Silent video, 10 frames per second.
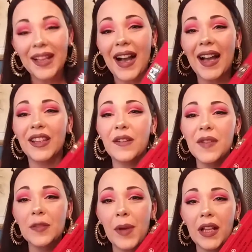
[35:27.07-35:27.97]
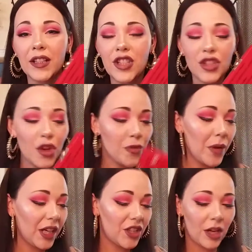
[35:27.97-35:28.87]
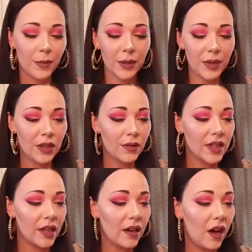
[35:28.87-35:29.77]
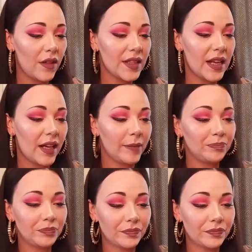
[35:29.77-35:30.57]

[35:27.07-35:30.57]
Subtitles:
I love this palette so much. I'm going to be using it all the time.